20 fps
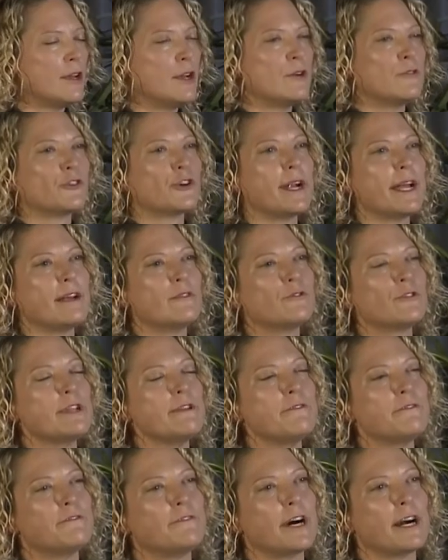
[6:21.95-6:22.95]
For every
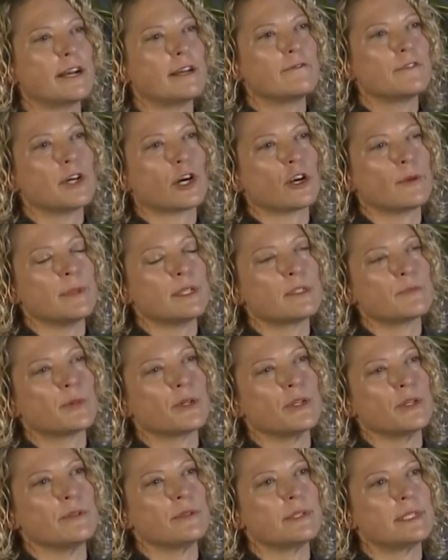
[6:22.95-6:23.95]
5 garments
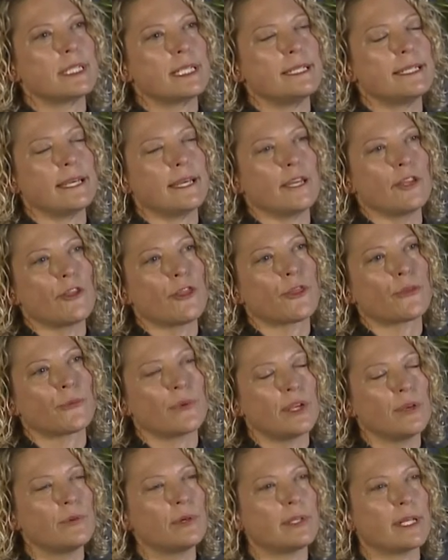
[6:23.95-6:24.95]
produced today,
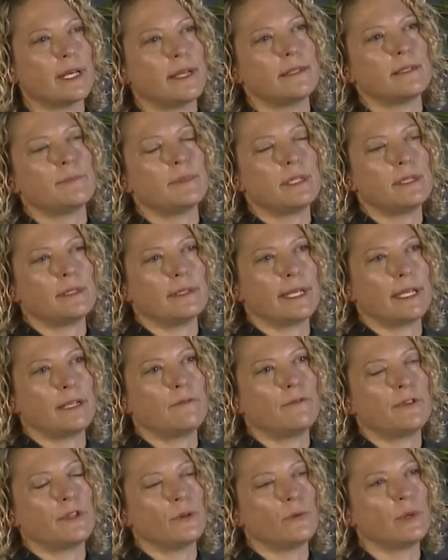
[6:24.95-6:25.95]
3 will end up in the
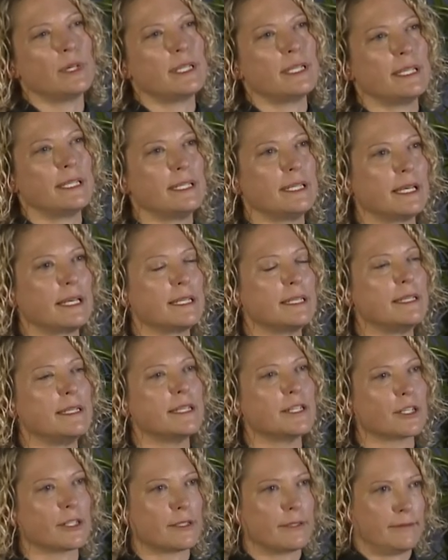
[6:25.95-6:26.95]
landfill within a
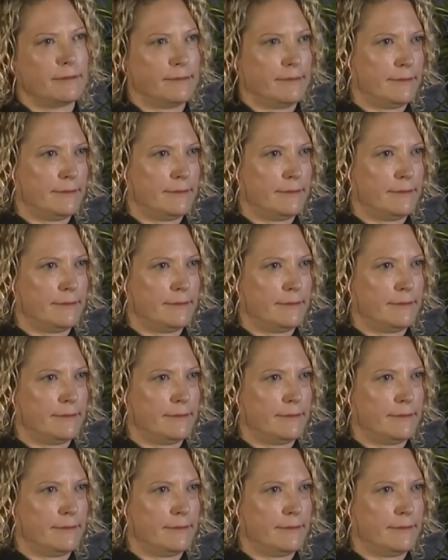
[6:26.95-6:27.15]
year.